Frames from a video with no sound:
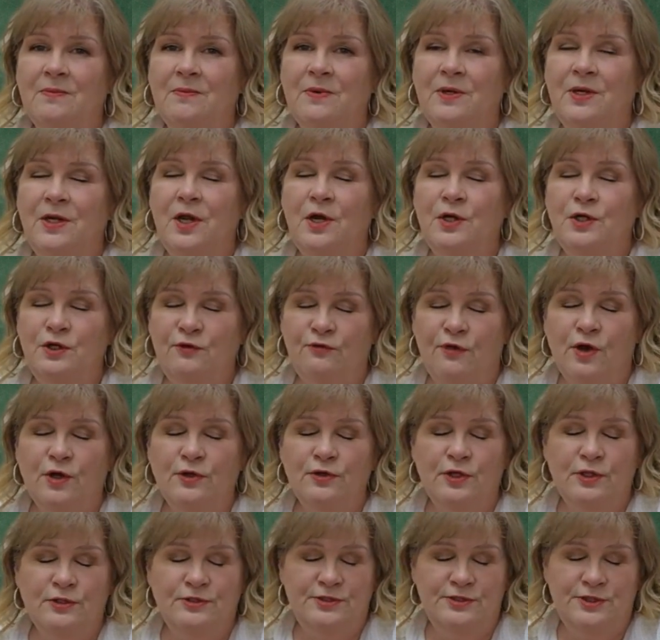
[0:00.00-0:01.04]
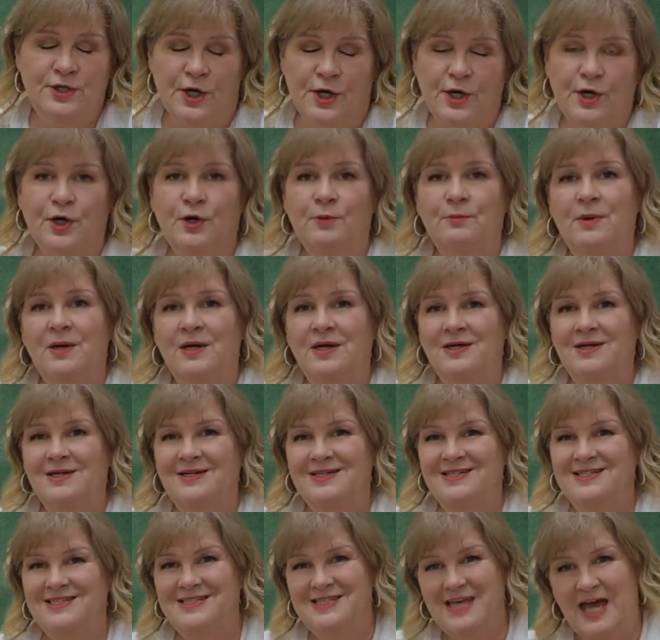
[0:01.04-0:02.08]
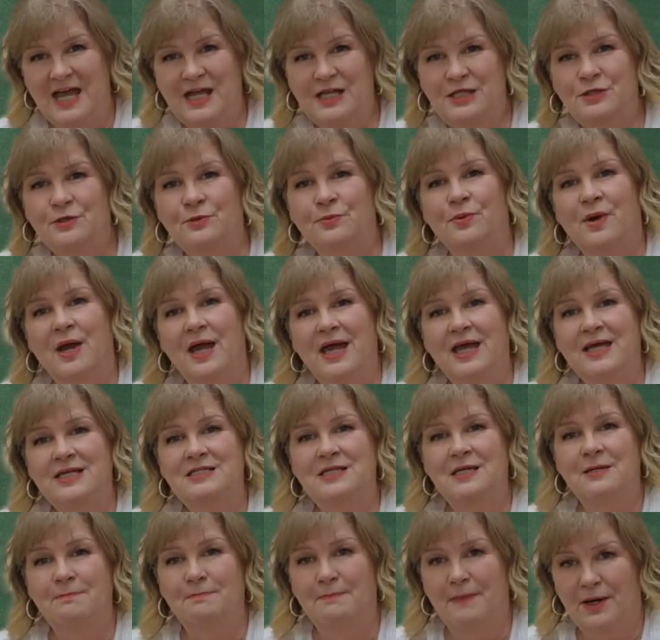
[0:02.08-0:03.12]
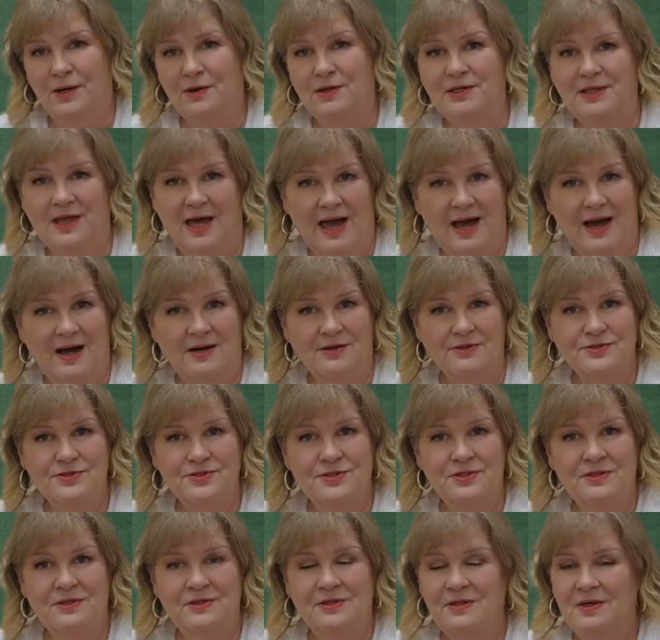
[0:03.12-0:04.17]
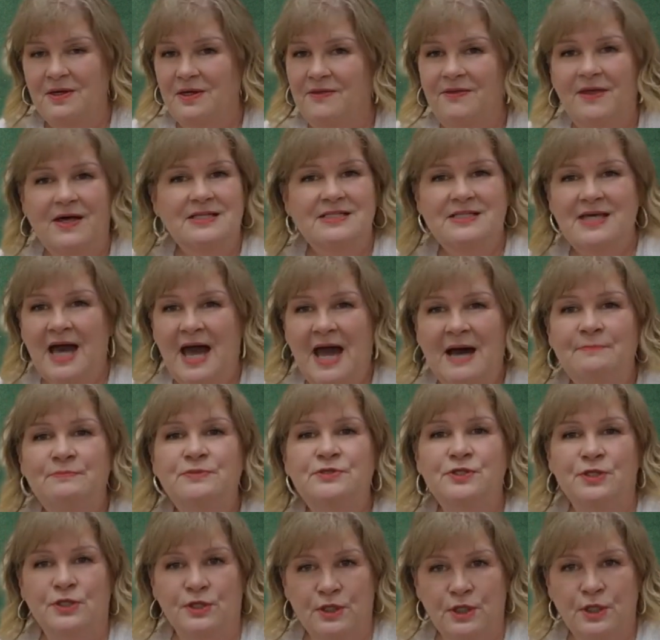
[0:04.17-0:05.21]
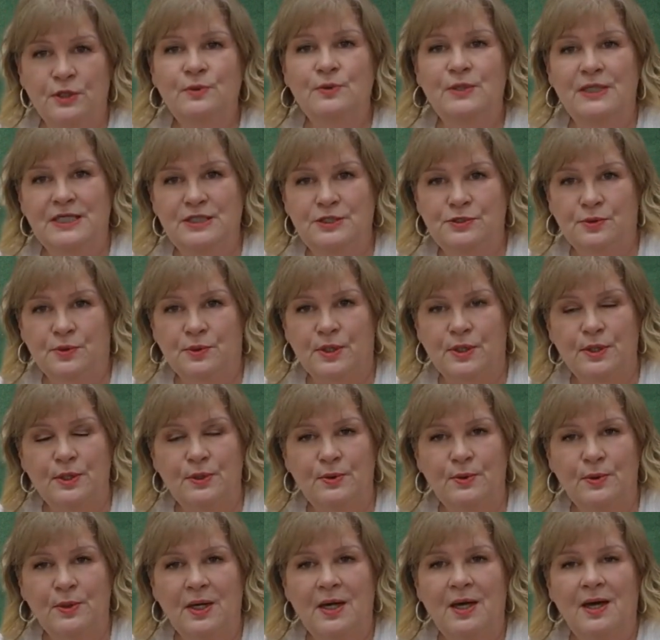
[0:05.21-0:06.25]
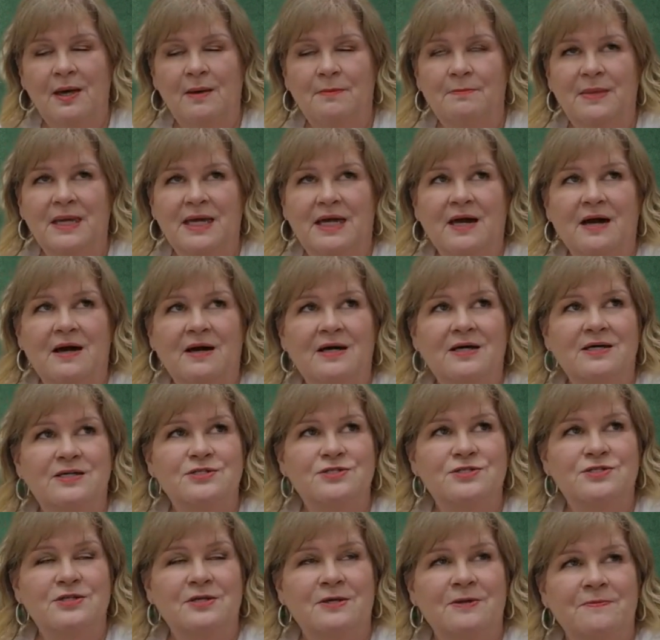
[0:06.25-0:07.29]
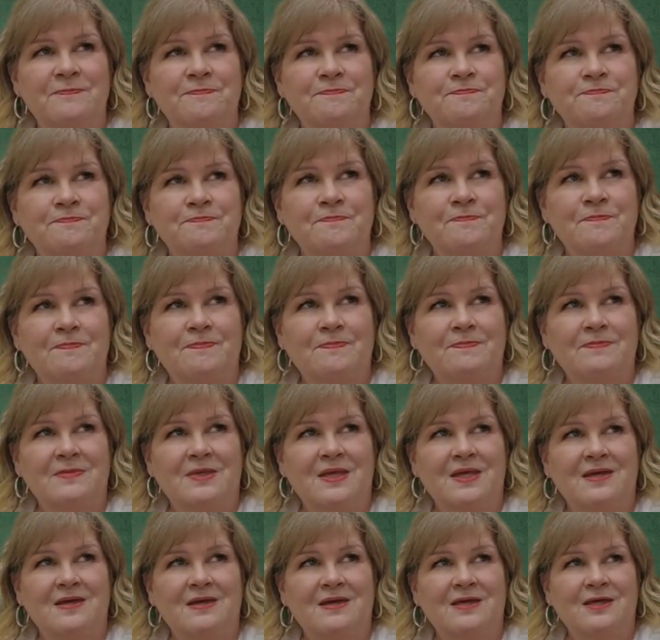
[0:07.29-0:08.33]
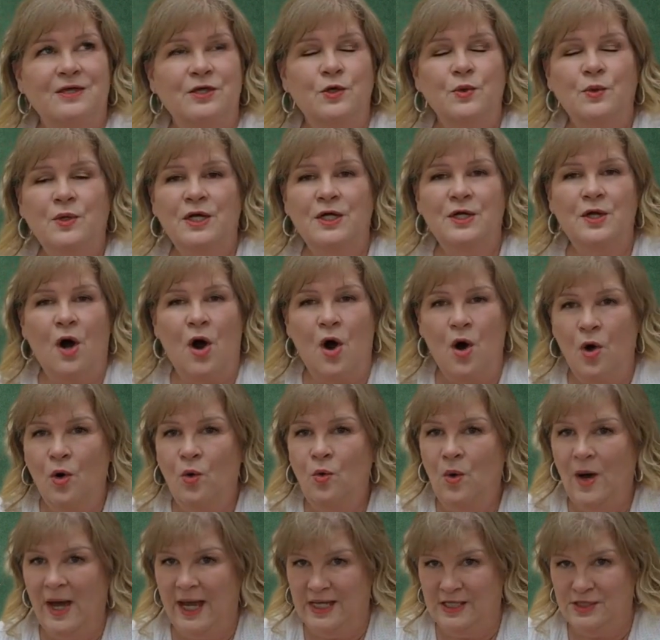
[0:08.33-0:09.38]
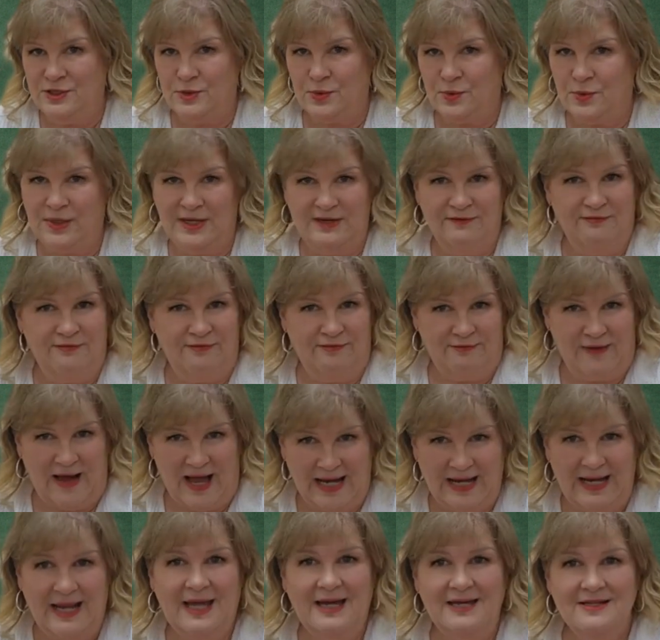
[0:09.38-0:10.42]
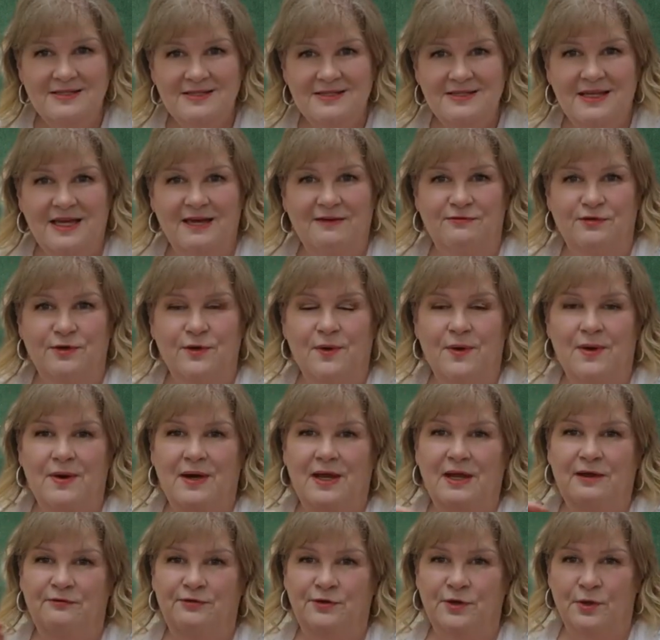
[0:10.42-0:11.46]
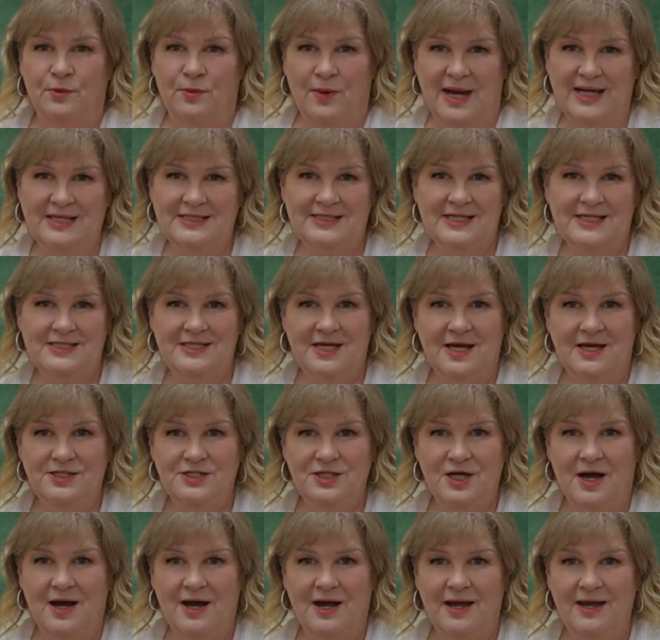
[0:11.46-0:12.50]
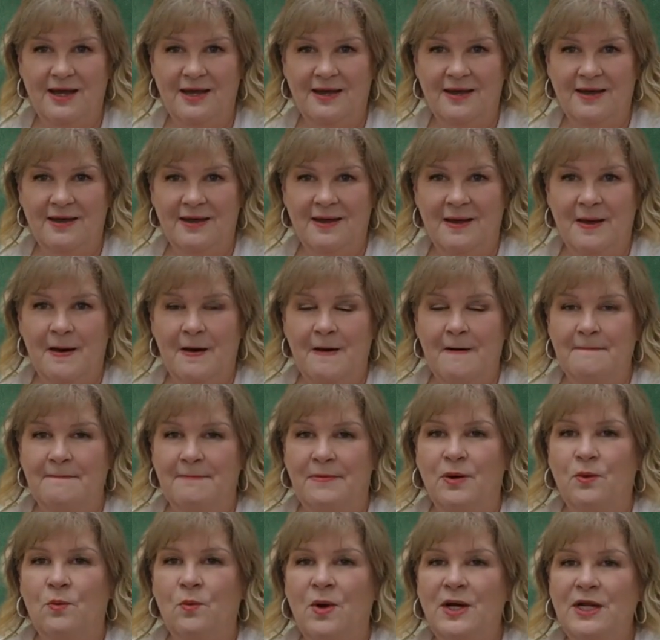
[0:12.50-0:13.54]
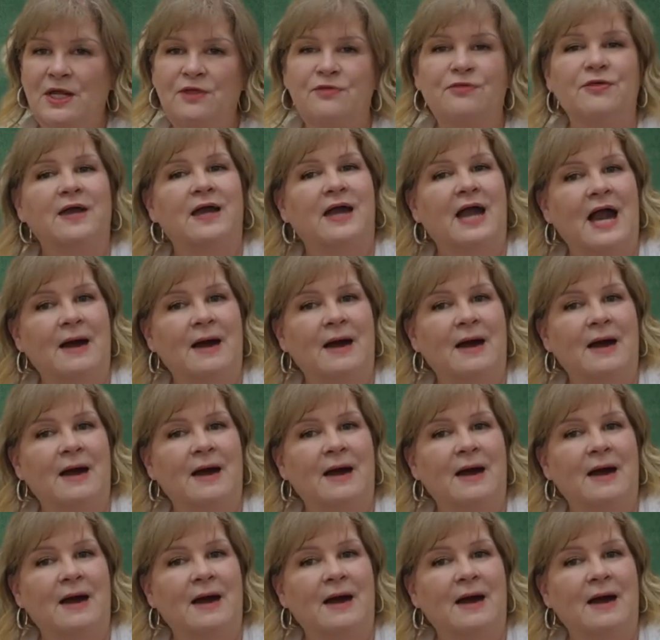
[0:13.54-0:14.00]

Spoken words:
you know, you've heard the term date the rate, marry the house. That's absolutely true, because you can always refinance if your rate's a touch high, but what do you think